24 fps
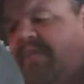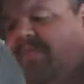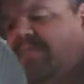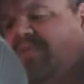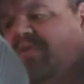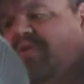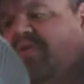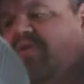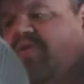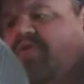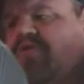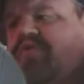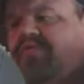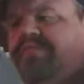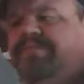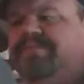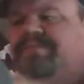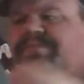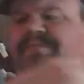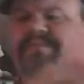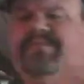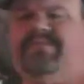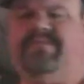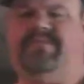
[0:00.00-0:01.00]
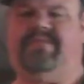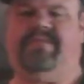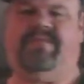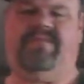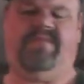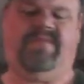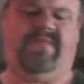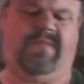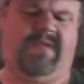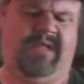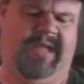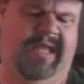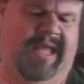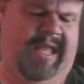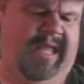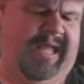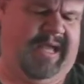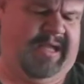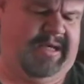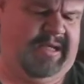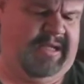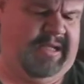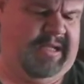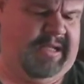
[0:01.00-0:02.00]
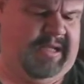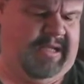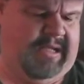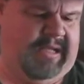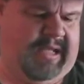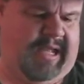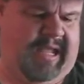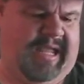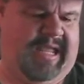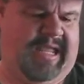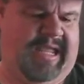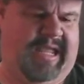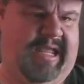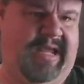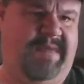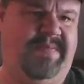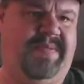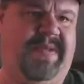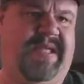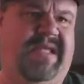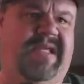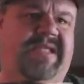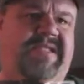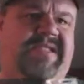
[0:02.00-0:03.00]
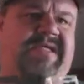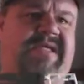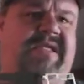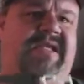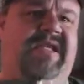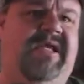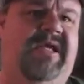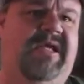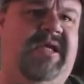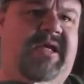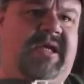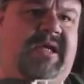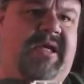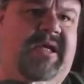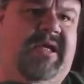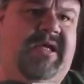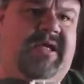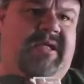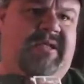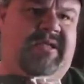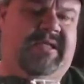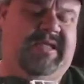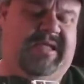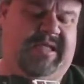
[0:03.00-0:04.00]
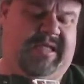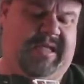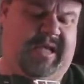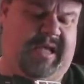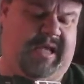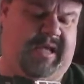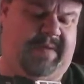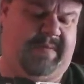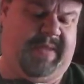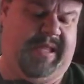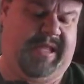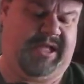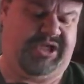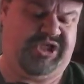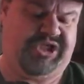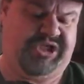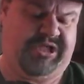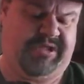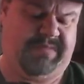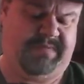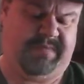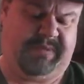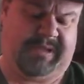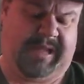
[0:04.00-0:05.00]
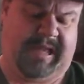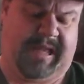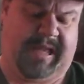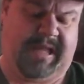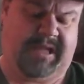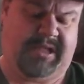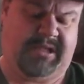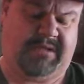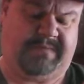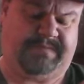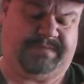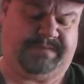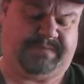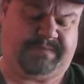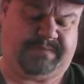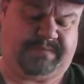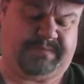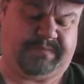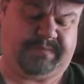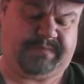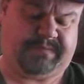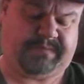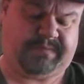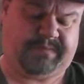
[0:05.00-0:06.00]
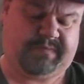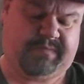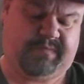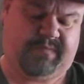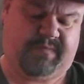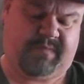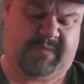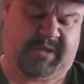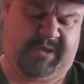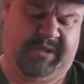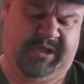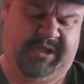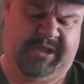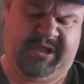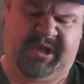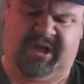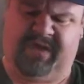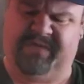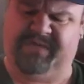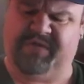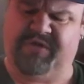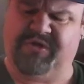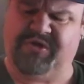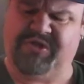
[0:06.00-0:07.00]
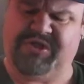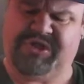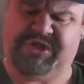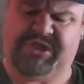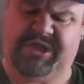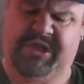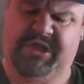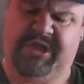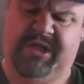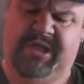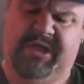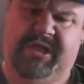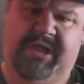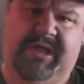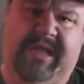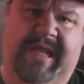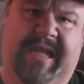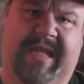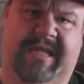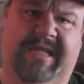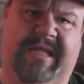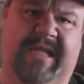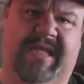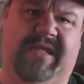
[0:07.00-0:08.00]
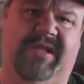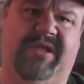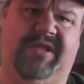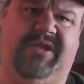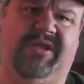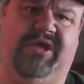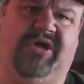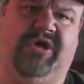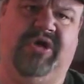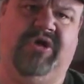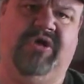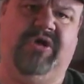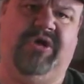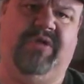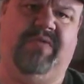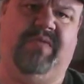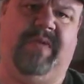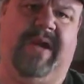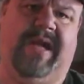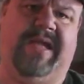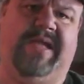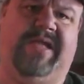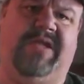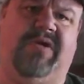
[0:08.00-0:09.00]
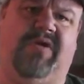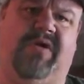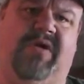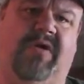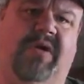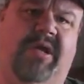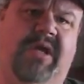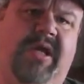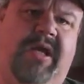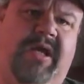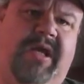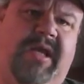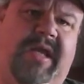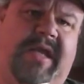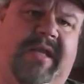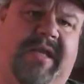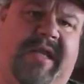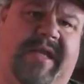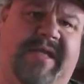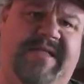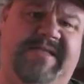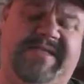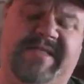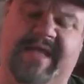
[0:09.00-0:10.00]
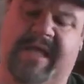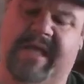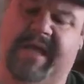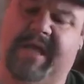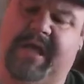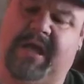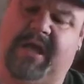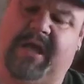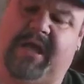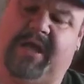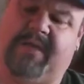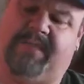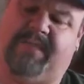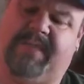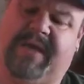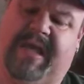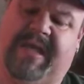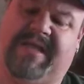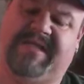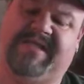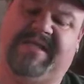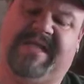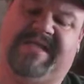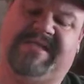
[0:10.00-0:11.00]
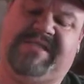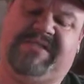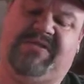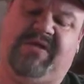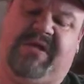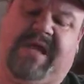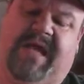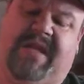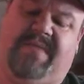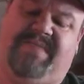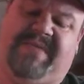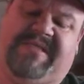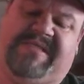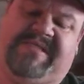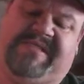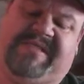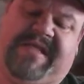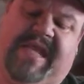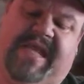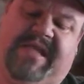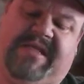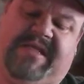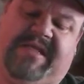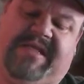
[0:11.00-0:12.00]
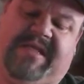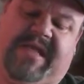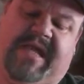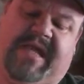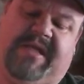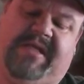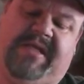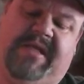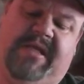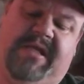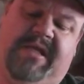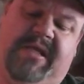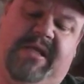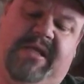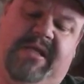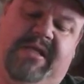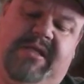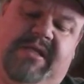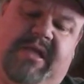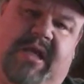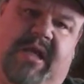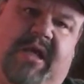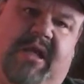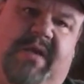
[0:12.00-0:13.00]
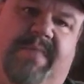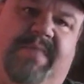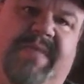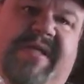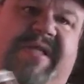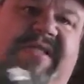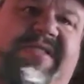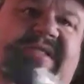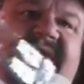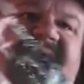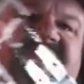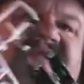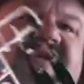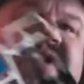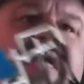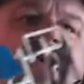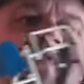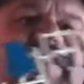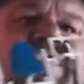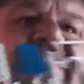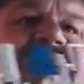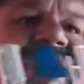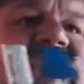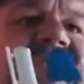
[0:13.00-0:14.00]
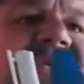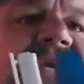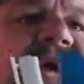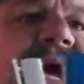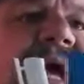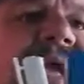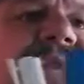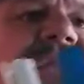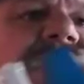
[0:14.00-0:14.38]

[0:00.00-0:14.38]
blue, and I hand painted the engine block, the covers, and then the hood right here. And like I say, they still got to be sanded yet, because if you see on